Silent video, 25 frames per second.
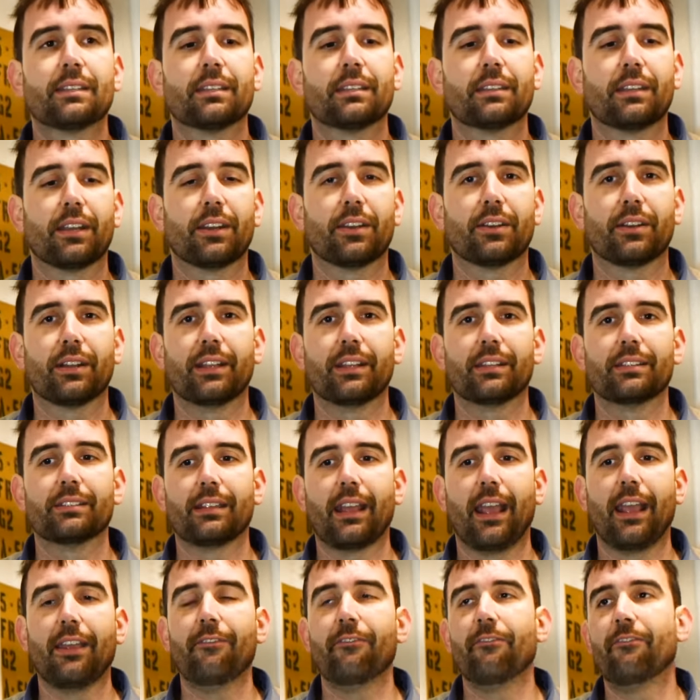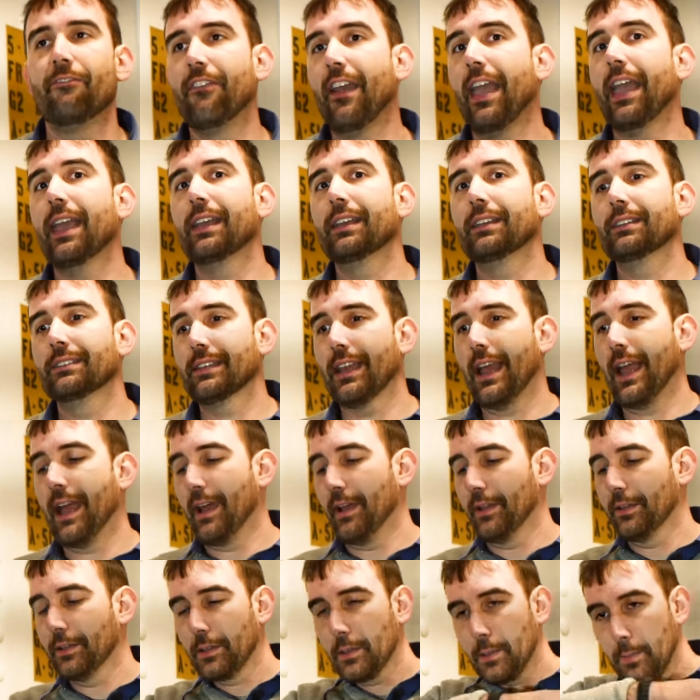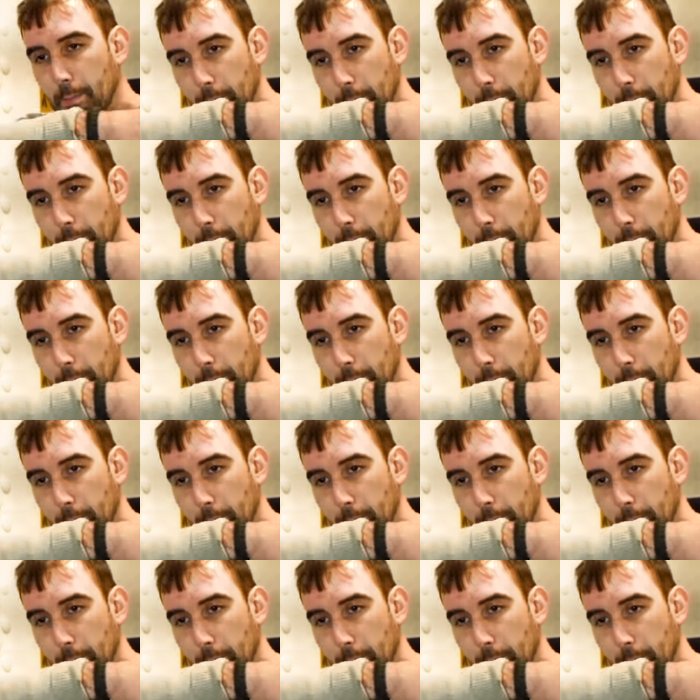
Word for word: that there is a phase out.